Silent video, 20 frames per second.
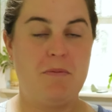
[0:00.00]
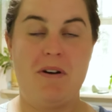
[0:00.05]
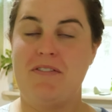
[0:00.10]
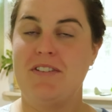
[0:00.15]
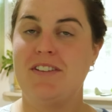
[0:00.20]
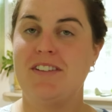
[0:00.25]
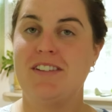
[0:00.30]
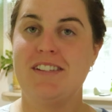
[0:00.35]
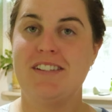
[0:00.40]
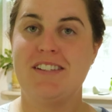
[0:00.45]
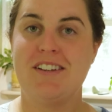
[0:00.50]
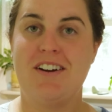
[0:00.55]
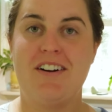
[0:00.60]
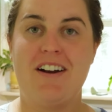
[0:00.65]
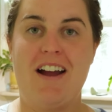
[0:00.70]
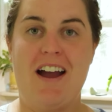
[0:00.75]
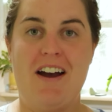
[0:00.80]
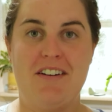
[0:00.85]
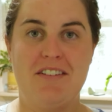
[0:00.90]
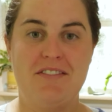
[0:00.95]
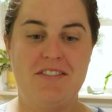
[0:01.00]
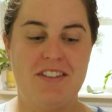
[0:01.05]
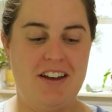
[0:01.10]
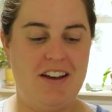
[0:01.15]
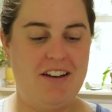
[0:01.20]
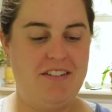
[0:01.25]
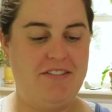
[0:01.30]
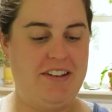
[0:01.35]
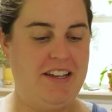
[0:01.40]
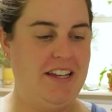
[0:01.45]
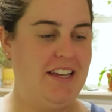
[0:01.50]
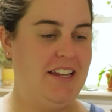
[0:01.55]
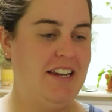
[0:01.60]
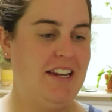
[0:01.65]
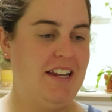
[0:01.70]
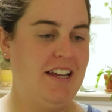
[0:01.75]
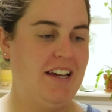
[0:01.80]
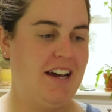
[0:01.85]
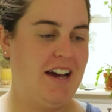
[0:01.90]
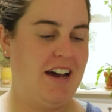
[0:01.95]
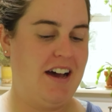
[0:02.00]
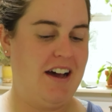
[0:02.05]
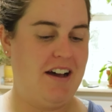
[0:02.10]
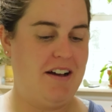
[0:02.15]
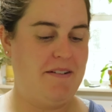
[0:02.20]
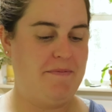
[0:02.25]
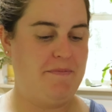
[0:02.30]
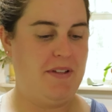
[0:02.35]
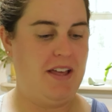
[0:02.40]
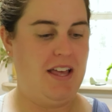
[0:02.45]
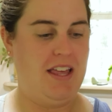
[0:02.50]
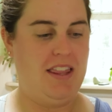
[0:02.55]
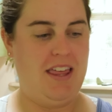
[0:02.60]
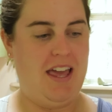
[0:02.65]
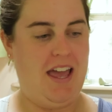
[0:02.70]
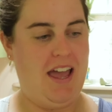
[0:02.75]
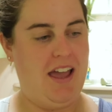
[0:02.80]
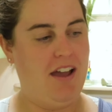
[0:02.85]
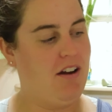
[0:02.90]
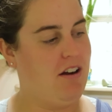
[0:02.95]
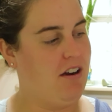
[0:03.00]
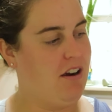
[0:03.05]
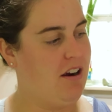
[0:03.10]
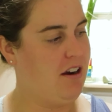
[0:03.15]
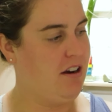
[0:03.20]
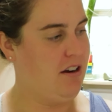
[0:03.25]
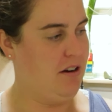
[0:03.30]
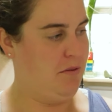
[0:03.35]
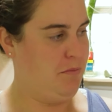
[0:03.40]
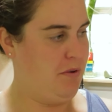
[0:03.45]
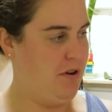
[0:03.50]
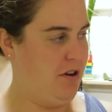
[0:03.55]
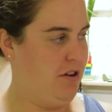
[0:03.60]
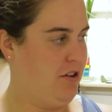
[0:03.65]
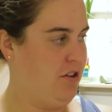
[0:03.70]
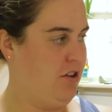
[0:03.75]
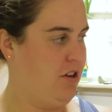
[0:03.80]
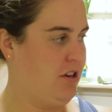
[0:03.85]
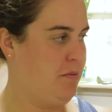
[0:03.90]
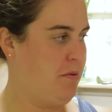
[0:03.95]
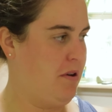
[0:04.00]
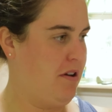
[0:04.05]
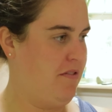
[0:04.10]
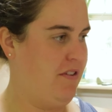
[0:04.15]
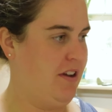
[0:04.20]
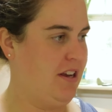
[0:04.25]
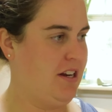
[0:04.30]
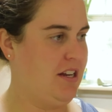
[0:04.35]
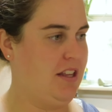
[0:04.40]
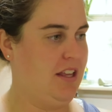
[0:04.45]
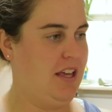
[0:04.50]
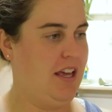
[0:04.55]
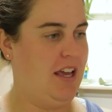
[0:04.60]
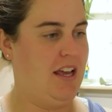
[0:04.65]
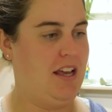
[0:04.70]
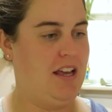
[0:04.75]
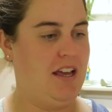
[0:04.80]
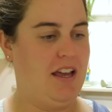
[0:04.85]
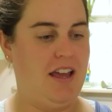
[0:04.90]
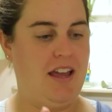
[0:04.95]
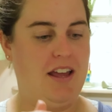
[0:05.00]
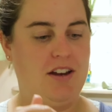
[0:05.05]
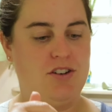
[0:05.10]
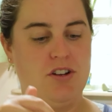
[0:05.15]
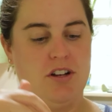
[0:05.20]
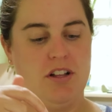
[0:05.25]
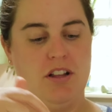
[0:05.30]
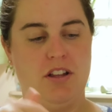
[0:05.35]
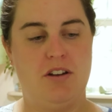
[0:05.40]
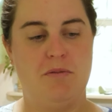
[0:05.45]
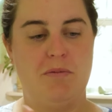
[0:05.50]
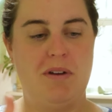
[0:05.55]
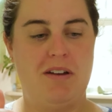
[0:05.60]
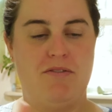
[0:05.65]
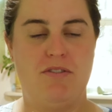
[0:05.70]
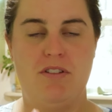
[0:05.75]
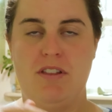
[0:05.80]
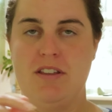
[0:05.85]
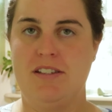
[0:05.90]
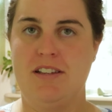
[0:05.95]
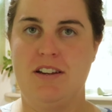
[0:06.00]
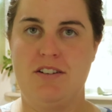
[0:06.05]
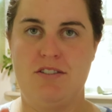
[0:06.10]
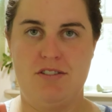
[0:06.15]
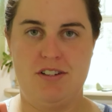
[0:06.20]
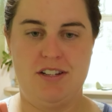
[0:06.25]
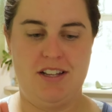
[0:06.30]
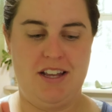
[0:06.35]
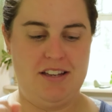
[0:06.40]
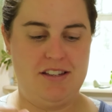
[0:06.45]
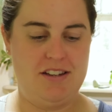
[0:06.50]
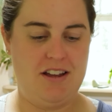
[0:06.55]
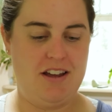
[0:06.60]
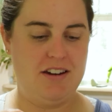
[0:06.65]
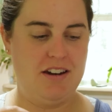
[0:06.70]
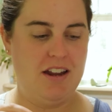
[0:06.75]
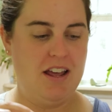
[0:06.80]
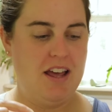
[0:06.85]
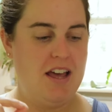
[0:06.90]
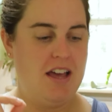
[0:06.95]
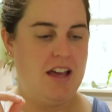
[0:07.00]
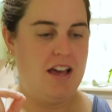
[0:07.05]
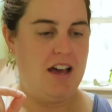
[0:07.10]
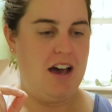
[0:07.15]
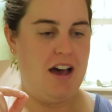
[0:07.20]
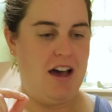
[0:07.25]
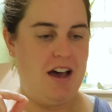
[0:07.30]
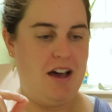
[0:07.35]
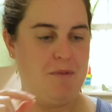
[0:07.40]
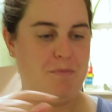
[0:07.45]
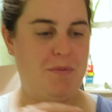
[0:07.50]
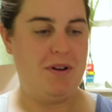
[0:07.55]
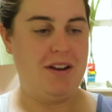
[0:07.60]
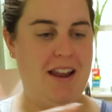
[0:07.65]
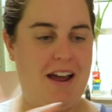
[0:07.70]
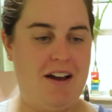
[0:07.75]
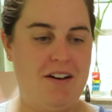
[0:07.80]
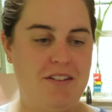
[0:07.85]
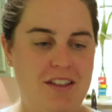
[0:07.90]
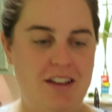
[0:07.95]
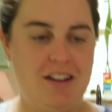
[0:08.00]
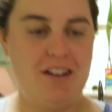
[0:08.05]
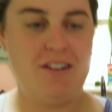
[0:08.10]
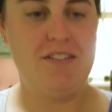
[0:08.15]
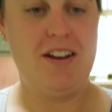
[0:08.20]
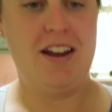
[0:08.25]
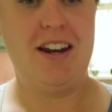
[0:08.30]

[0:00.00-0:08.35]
the muffins are out of the oven. They are cooked perfectly. It took a little bit for the centers to get done, but now they're